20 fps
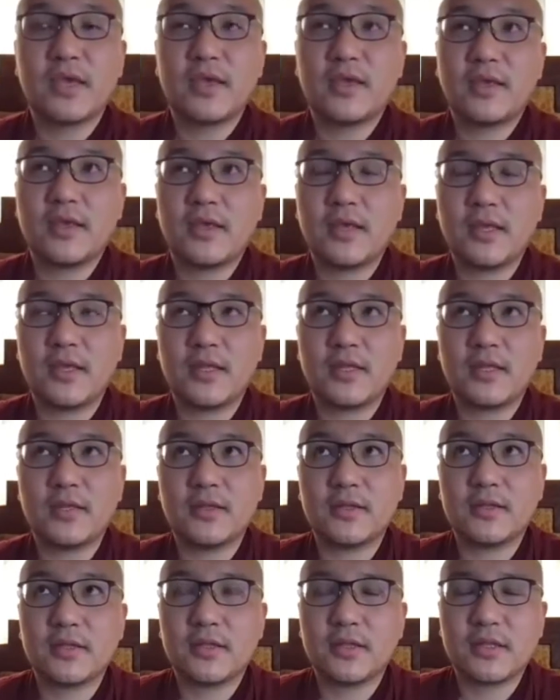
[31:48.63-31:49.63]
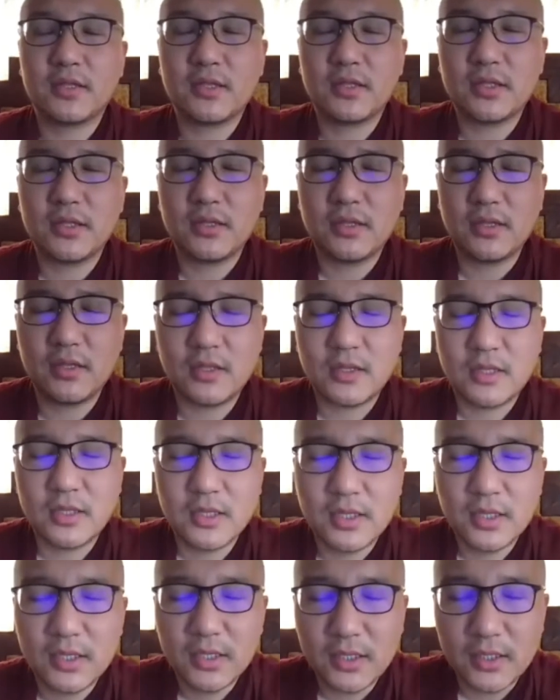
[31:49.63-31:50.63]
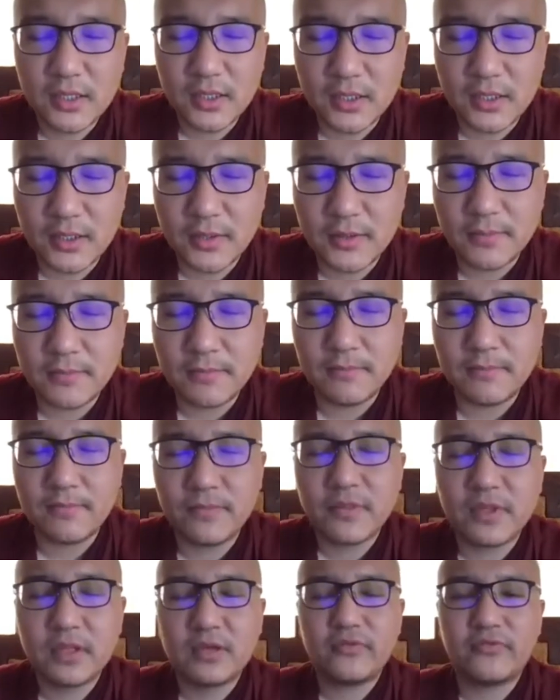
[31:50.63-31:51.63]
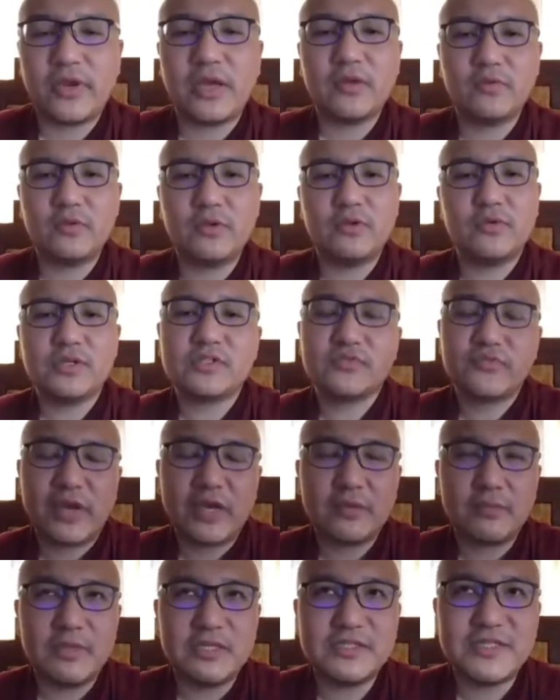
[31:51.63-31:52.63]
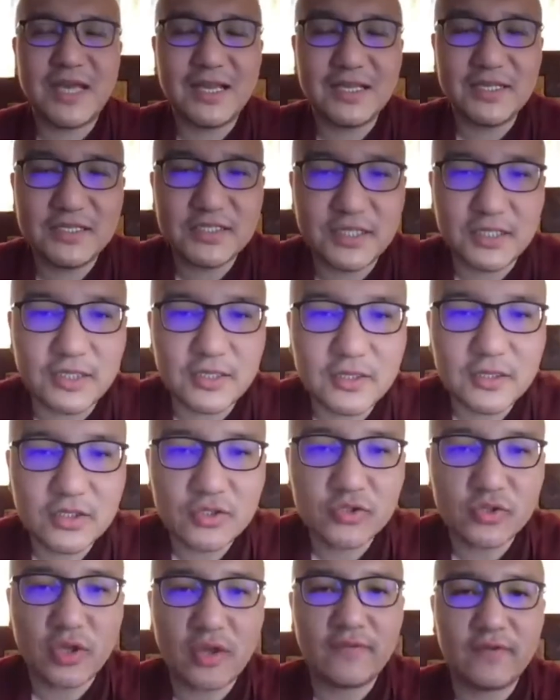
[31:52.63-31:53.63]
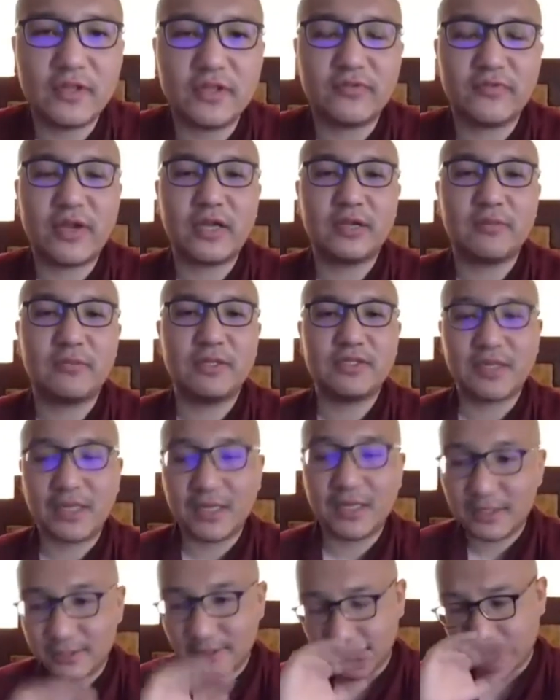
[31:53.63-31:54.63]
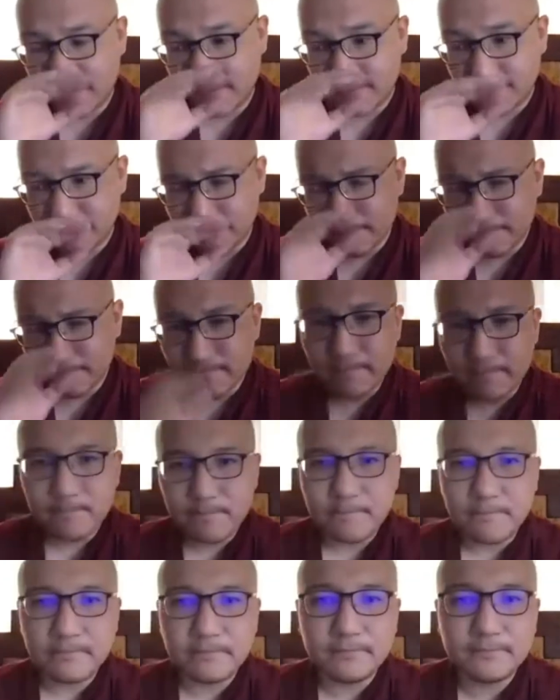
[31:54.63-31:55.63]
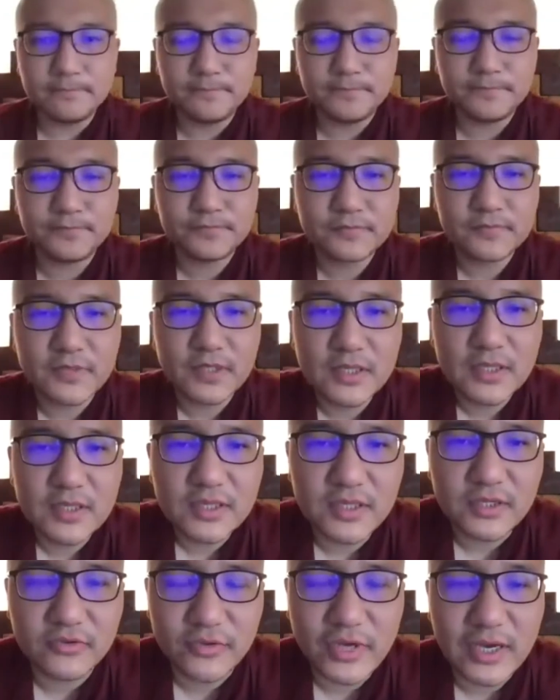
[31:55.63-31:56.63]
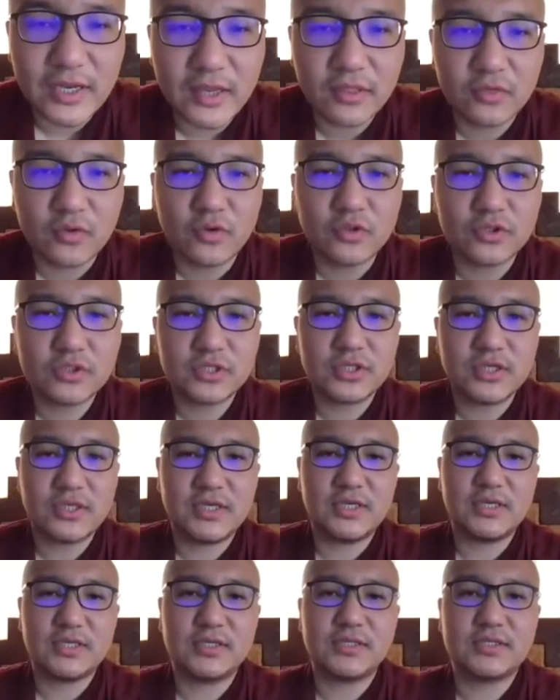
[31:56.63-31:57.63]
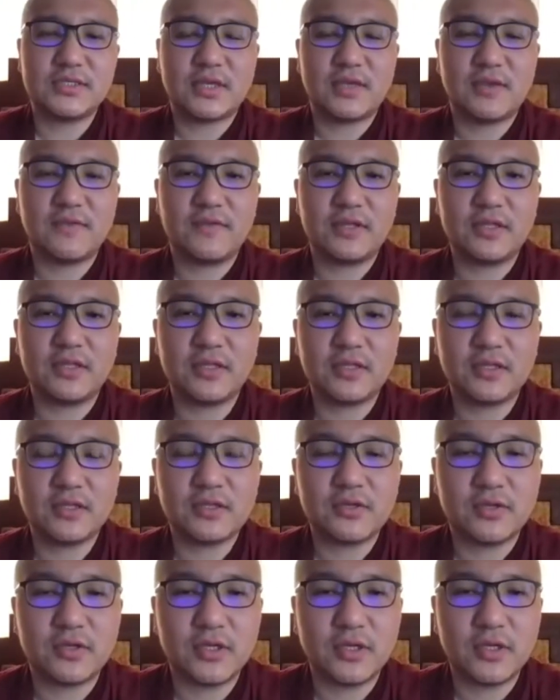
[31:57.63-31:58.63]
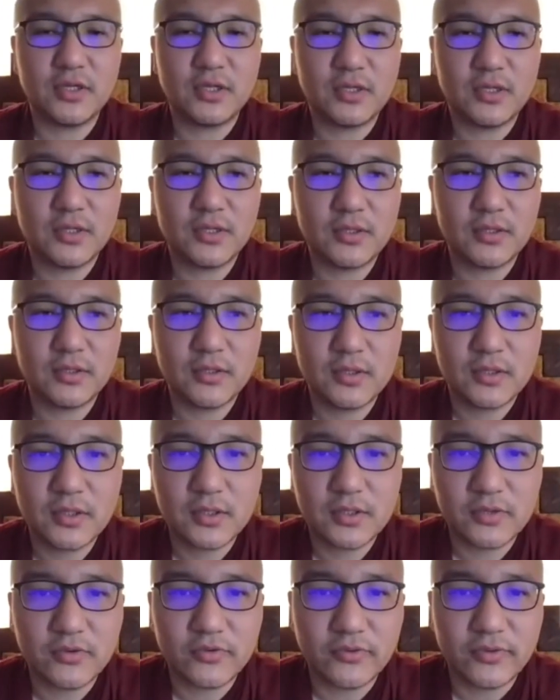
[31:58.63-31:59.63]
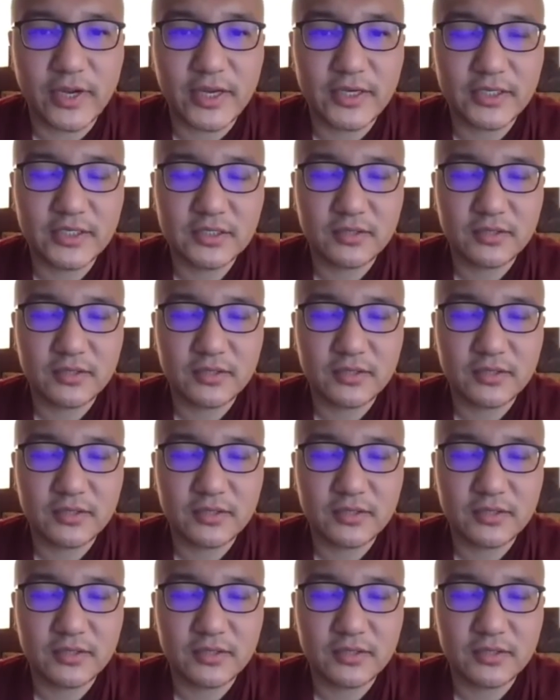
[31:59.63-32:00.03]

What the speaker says: right view is right mentality, so having the right mentality. Then right thought is having right